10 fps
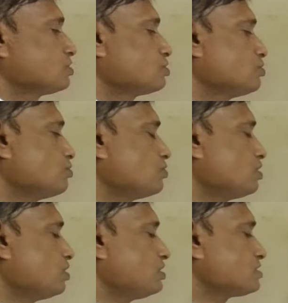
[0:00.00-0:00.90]
So
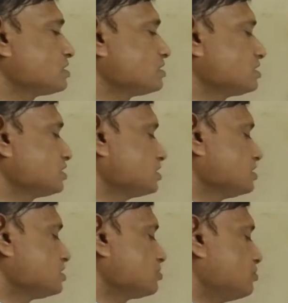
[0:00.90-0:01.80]
overall result
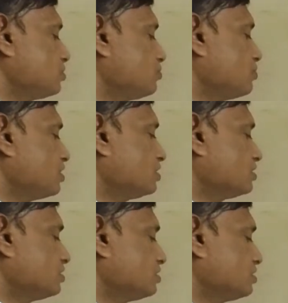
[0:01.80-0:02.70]
is equal to 1.
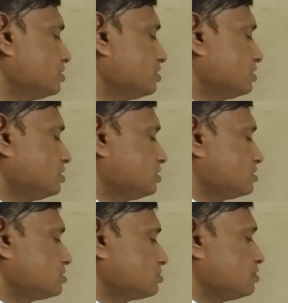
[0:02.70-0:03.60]

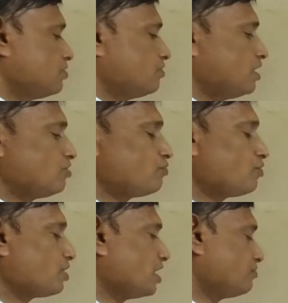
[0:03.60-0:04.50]
So value
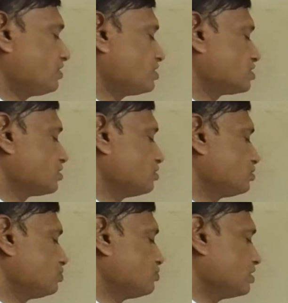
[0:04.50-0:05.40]
for n1 is equal
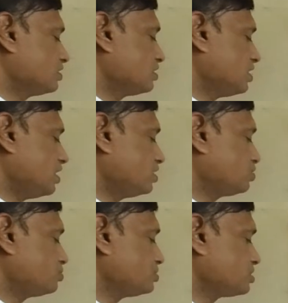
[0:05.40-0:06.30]
to 1.
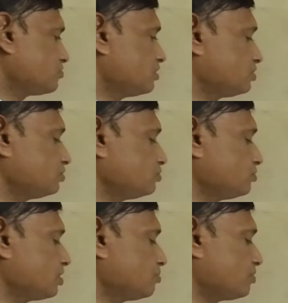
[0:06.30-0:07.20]
n2 is equal to
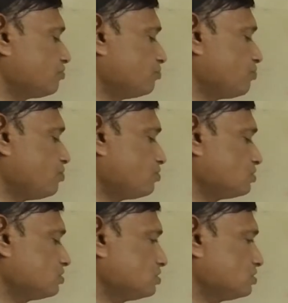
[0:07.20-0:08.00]
1 upon 4.